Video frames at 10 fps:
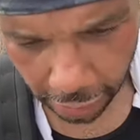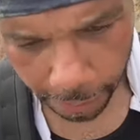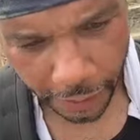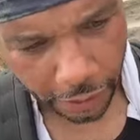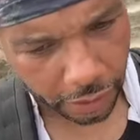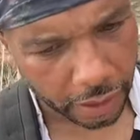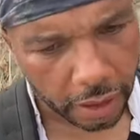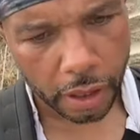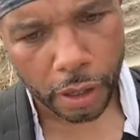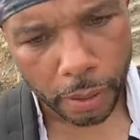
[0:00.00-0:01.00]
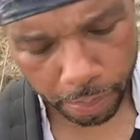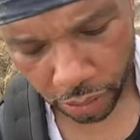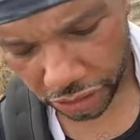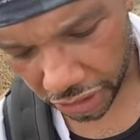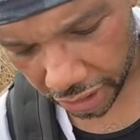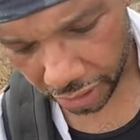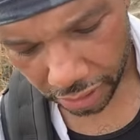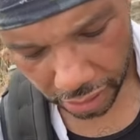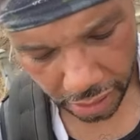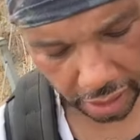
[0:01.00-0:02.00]
up here pushing
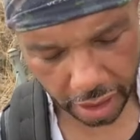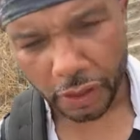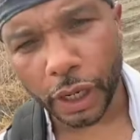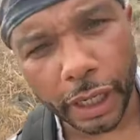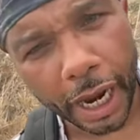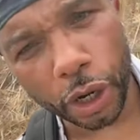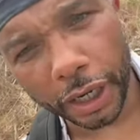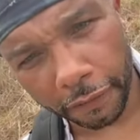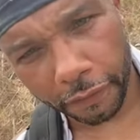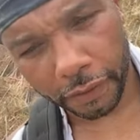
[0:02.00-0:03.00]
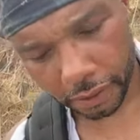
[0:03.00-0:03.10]
the narrative